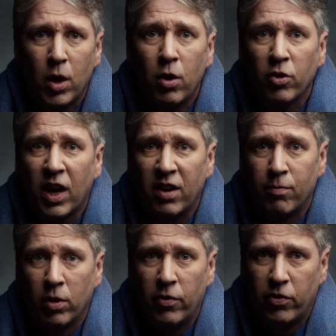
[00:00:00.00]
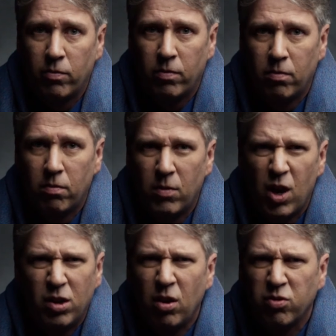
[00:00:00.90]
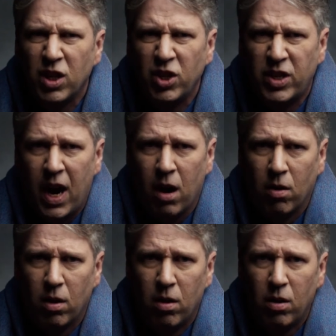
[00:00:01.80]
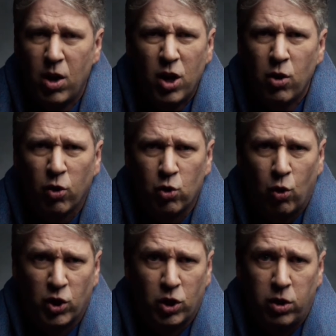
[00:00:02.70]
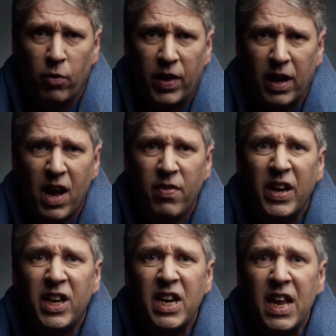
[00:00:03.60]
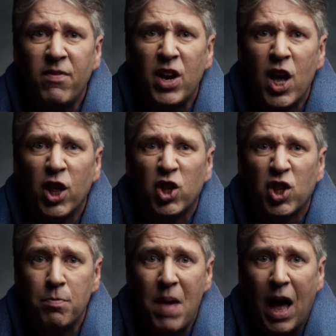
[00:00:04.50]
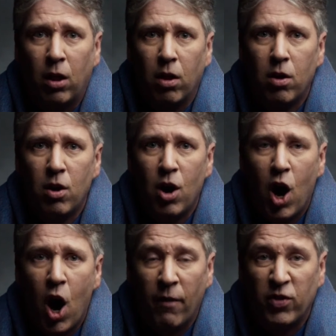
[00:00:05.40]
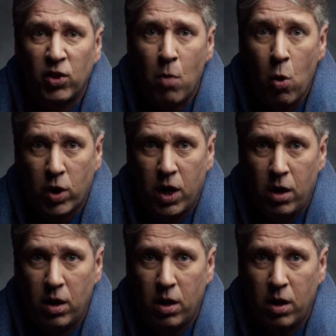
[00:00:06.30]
No sign of burns, no singed hair no scorched clothing. They didn't even smell of smoke.